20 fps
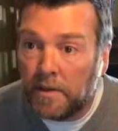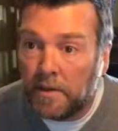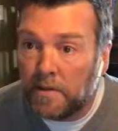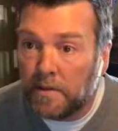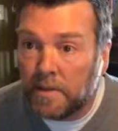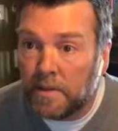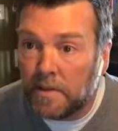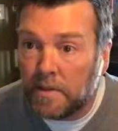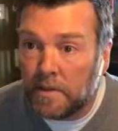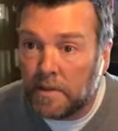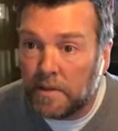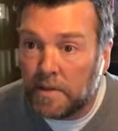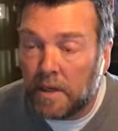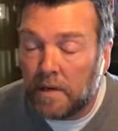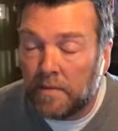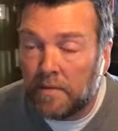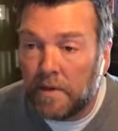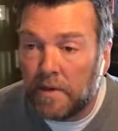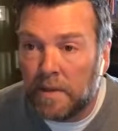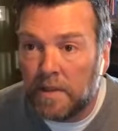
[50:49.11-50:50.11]
interest and
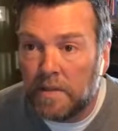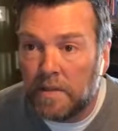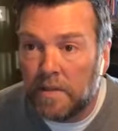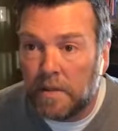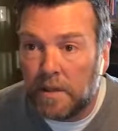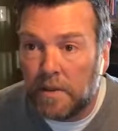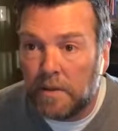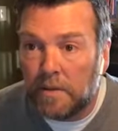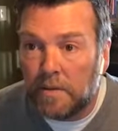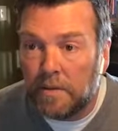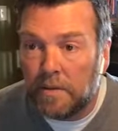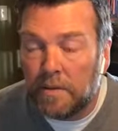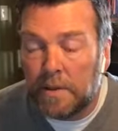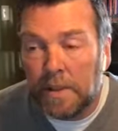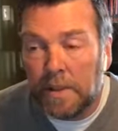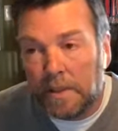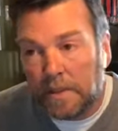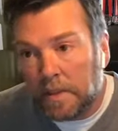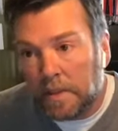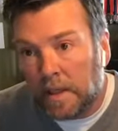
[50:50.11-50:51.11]
stuff on these loans.
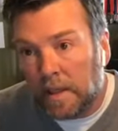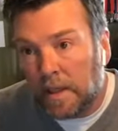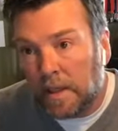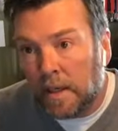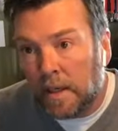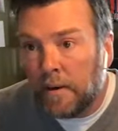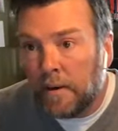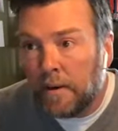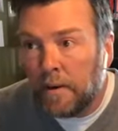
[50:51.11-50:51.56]
And it's like,